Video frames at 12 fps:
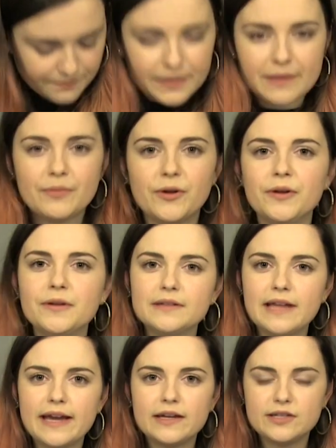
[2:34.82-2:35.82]
people
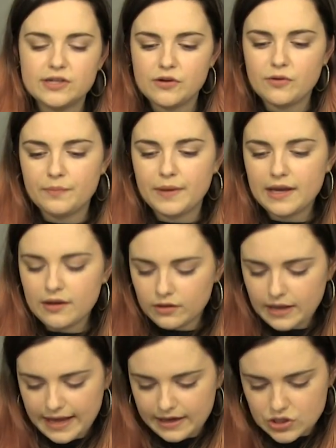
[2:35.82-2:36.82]
like to
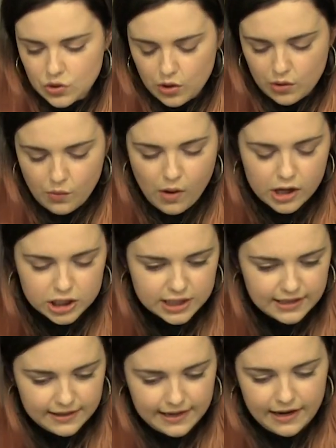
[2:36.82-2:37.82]
peel and or wash
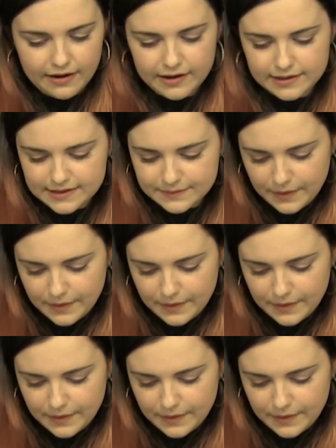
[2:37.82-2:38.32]
their carrots,